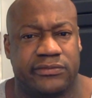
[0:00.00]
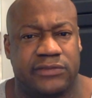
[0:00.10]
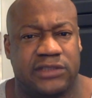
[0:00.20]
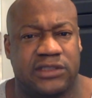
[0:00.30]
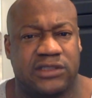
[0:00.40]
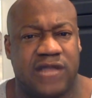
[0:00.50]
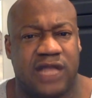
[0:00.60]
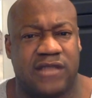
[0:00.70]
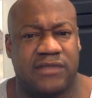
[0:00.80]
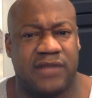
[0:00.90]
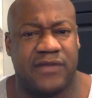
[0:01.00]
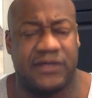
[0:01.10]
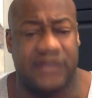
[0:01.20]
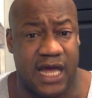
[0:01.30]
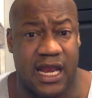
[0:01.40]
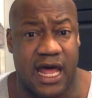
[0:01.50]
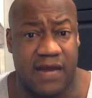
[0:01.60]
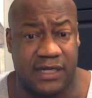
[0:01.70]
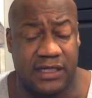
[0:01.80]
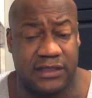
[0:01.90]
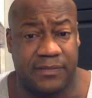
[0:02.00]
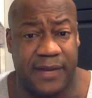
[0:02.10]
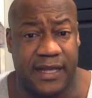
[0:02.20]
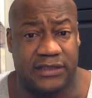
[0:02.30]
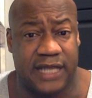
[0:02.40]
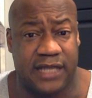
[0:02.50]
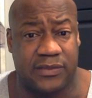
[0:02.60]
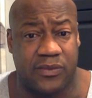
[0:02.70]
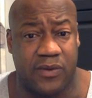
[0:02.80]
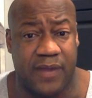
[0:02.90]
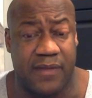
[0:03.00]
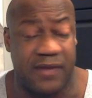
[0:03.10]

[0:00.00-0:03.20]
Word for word: $600 a month is not a lot of money to pay in child support payment,